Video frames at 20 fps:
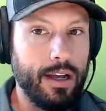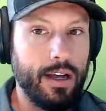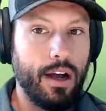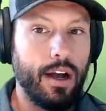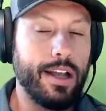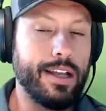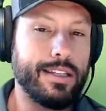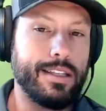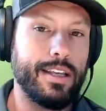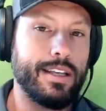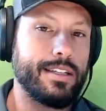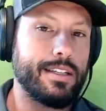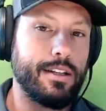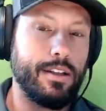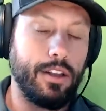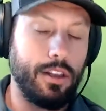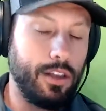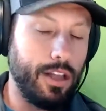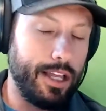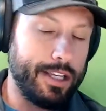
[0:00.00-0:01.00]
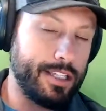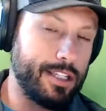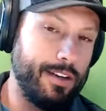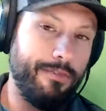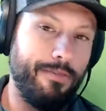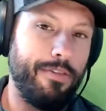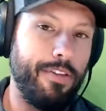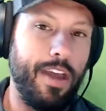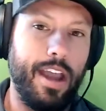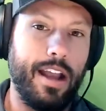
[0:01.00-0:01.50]
Is this list of
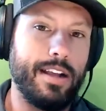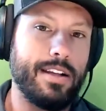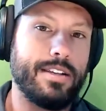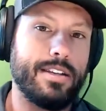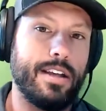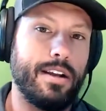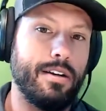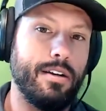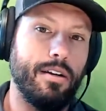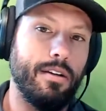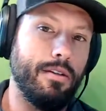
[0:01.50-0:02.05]
things that